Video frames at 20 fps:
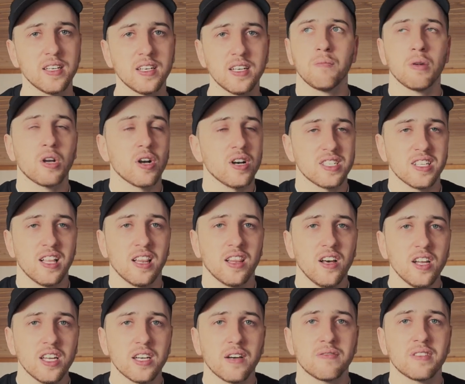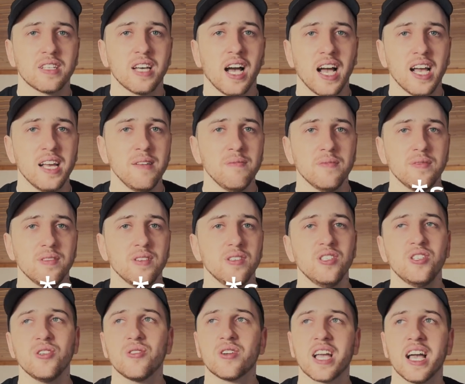Because a lot of time
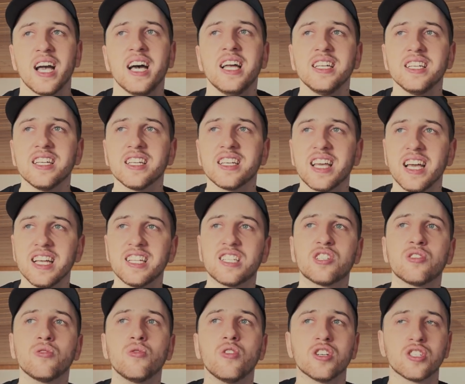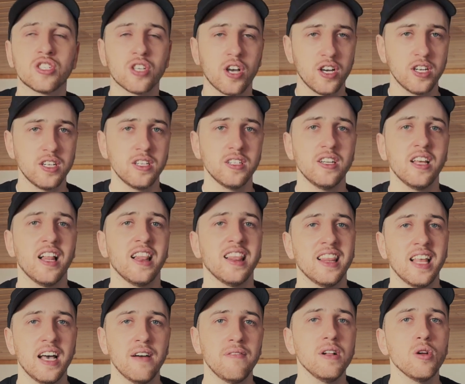you can get to a certain
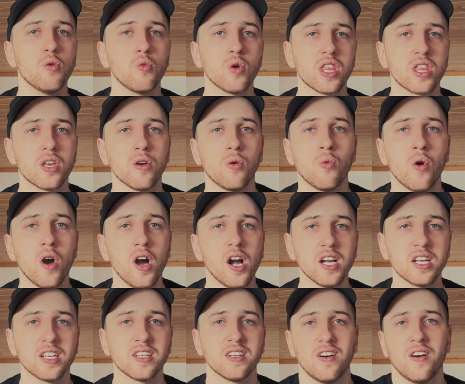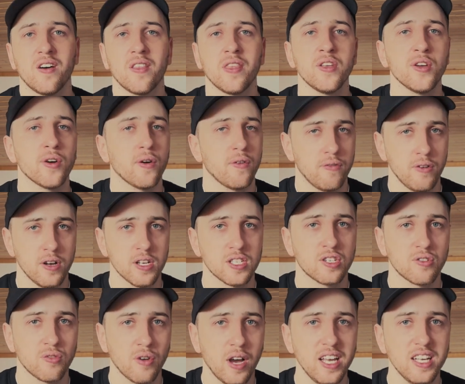level with your work on your first
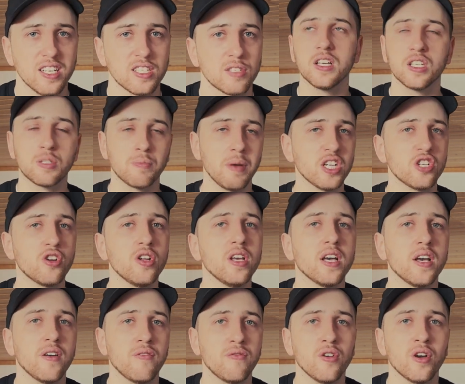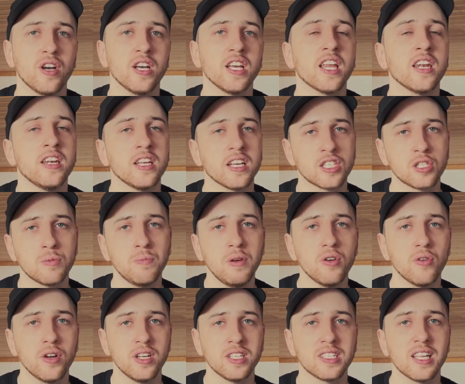try, especially if you're an
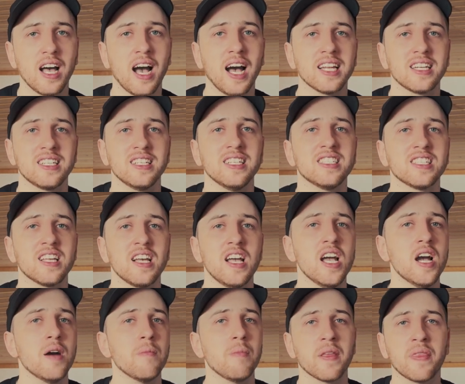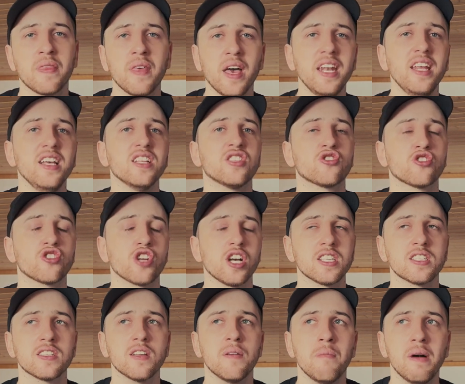inexperienced artist, but then it's
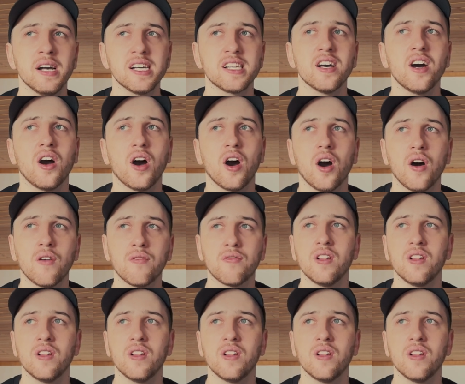just a matter of